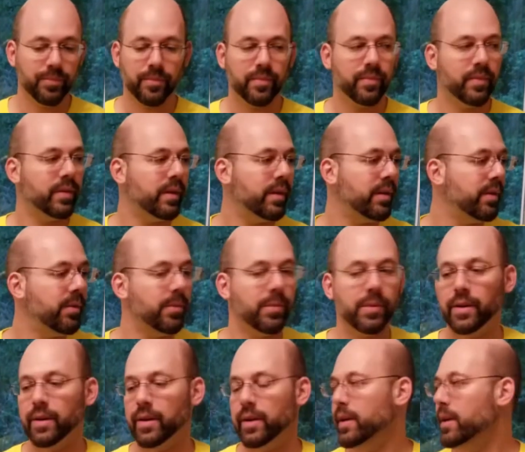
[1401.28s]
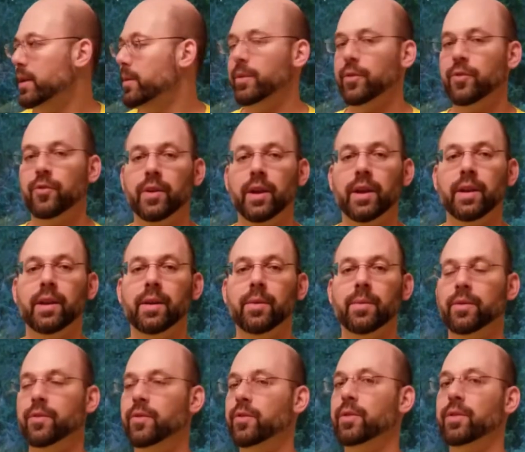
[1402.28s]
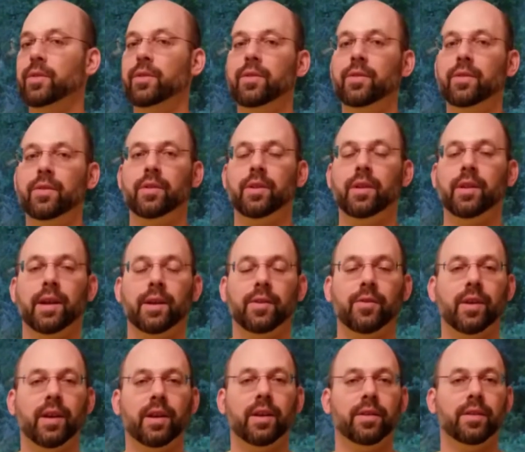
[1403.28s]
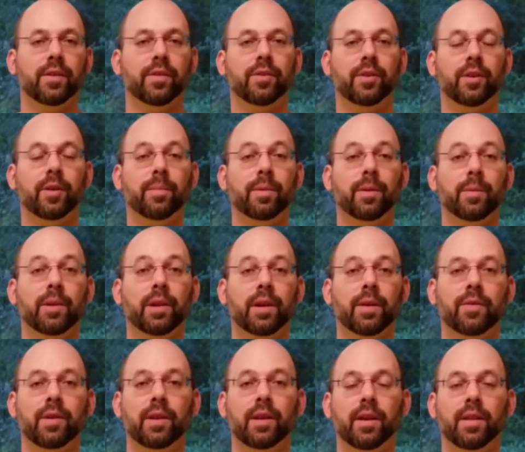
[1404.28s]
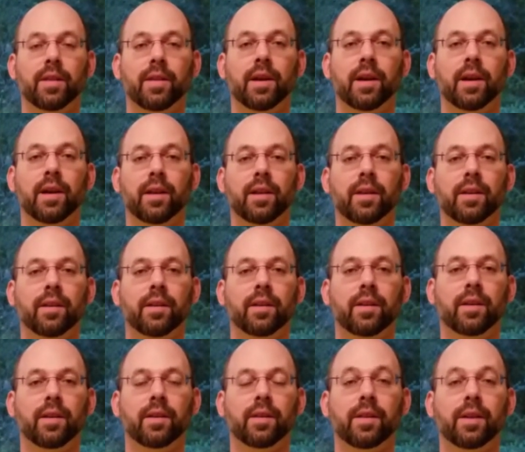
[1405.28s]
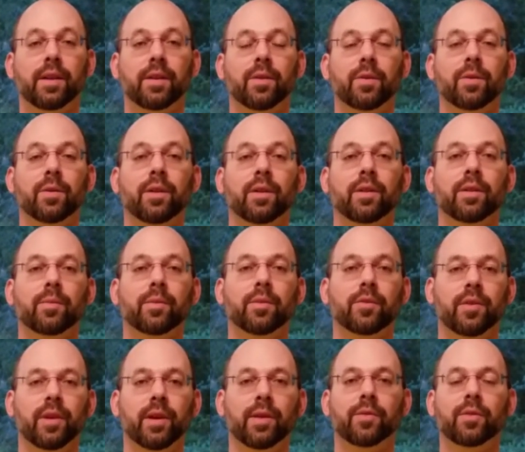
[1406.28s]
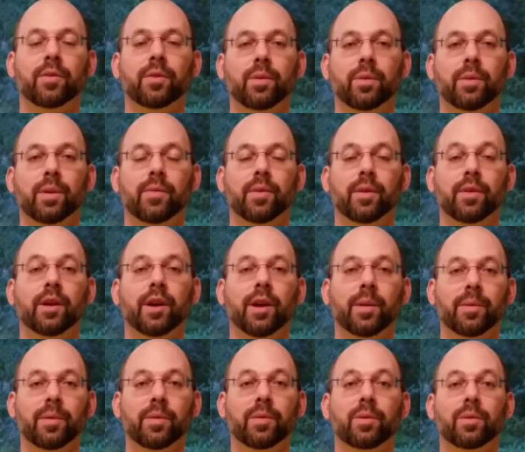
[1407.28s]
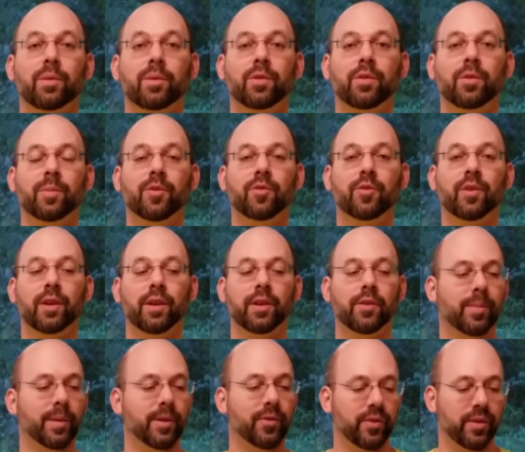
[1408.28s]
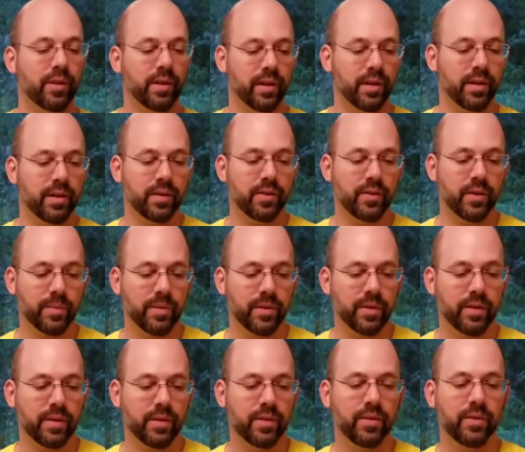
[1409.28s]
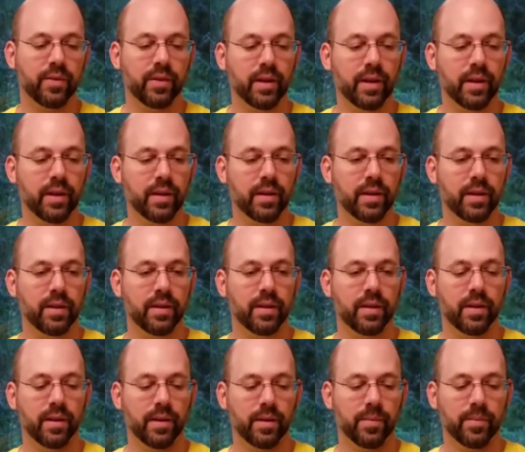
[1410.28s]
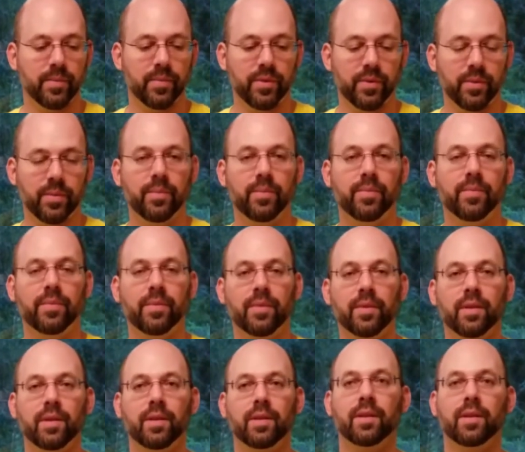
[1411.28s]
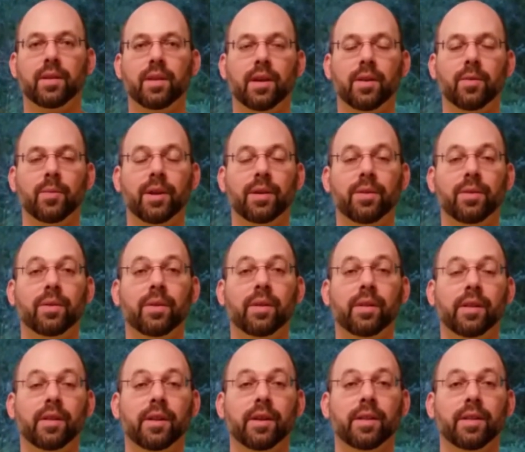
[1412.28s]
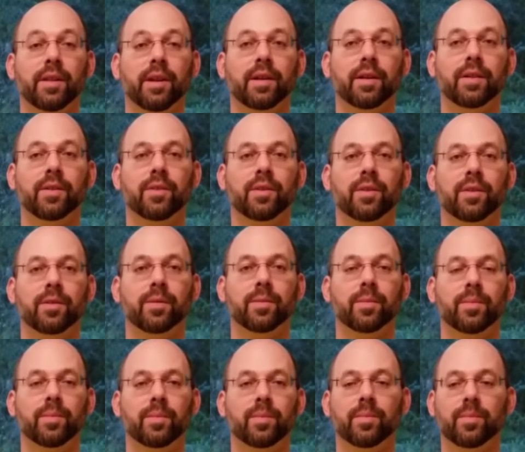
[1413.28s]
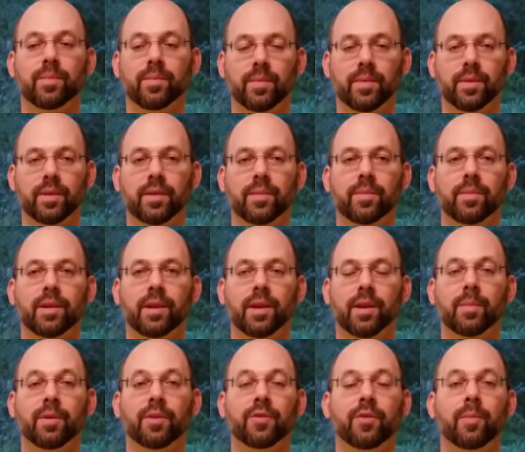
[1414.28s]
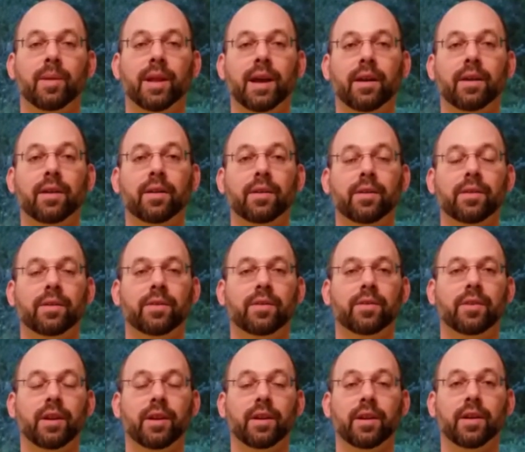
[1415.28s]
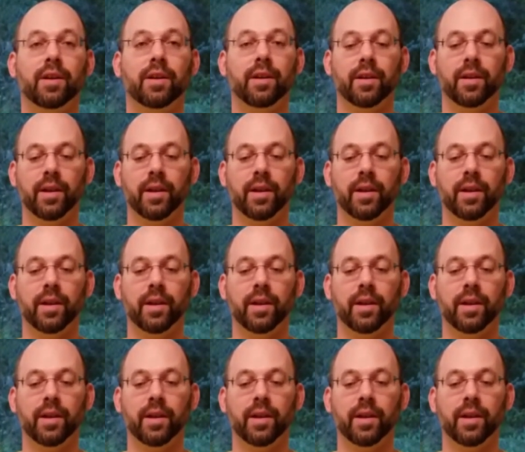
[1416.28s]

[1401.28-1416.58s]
Then you'll want to get a machete, which is still outside in the stump. I'm going to have to get that and clean and oil it, which you have to do every time you use a machete, especially on something that's kind of wet and oily like that. It's going to get a bunch of black gunk staining on it.